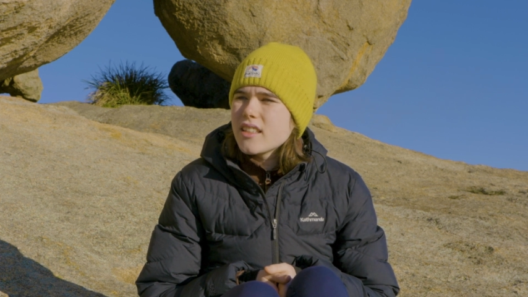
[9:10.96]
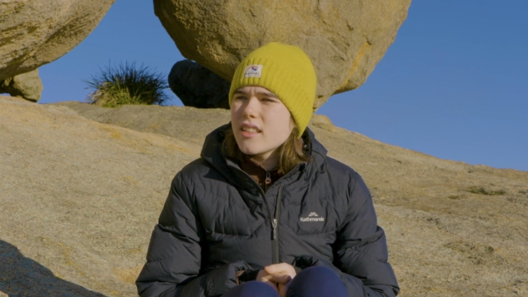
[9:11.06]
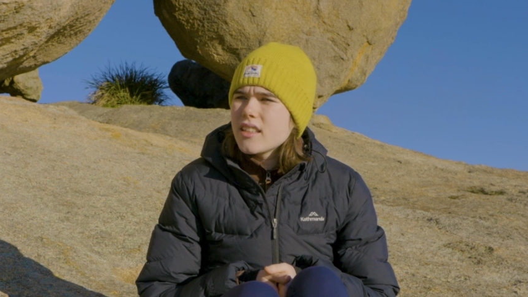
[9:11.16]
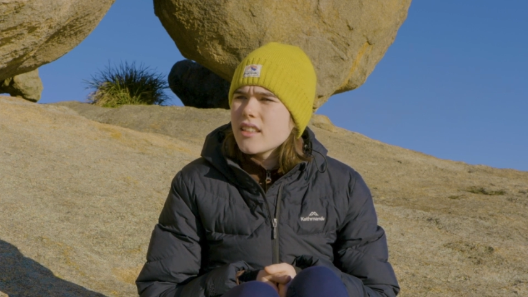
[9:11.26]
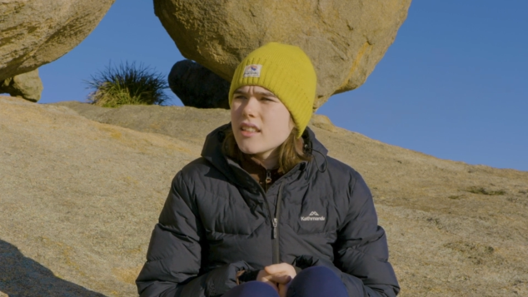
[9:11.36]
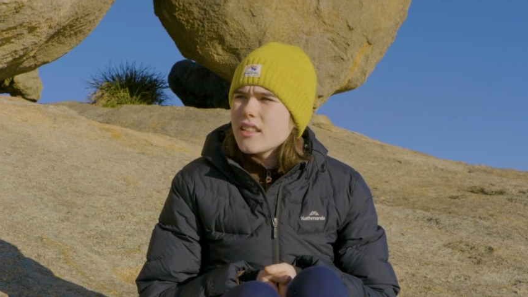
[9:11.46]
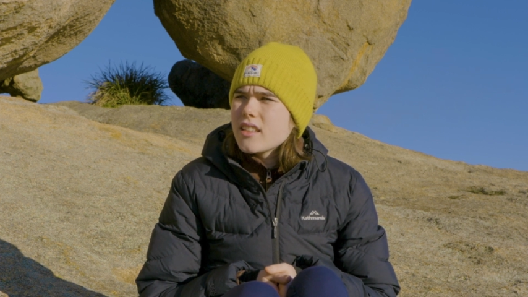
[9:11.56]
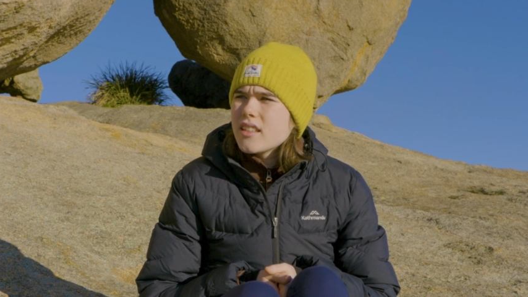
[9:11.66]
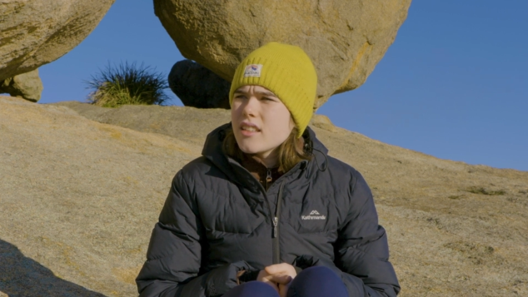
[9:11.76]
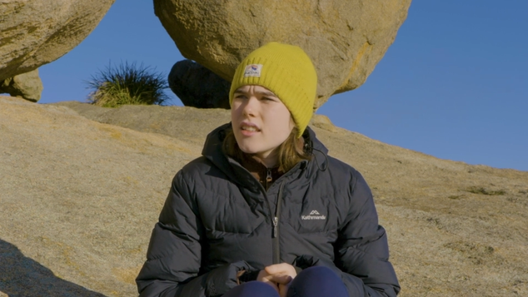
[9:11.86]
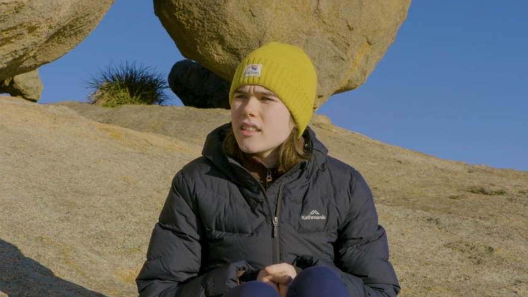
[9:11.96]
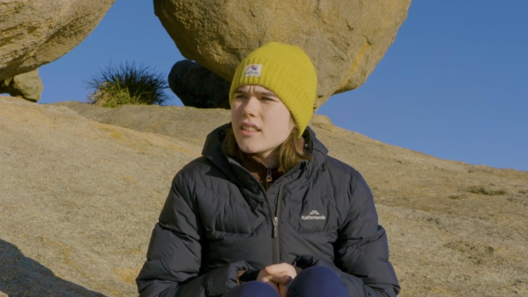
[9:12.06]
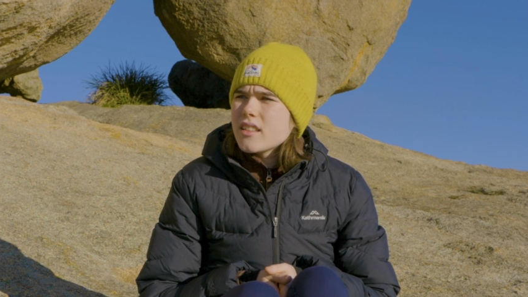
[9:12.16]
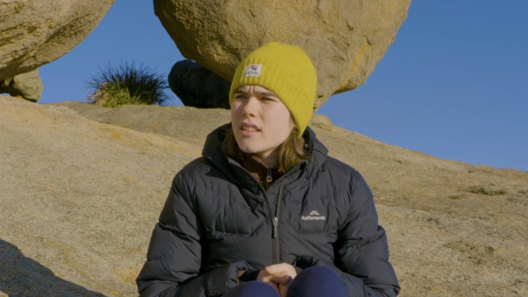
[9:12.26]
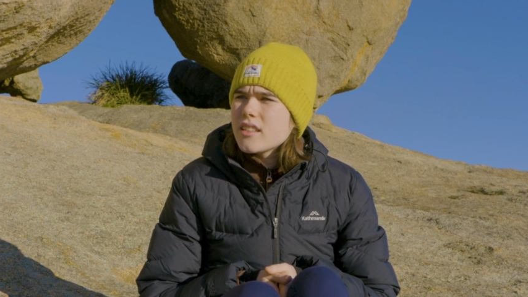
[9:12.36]

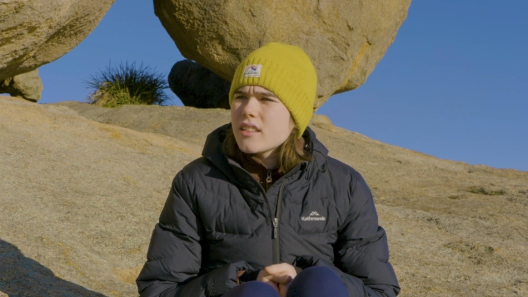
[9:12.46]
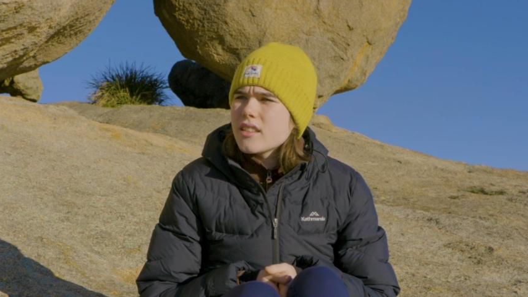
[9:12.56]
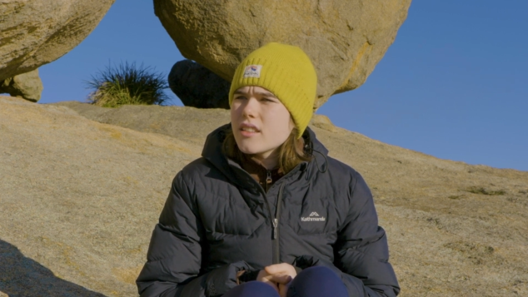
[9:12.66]
(no one is talking)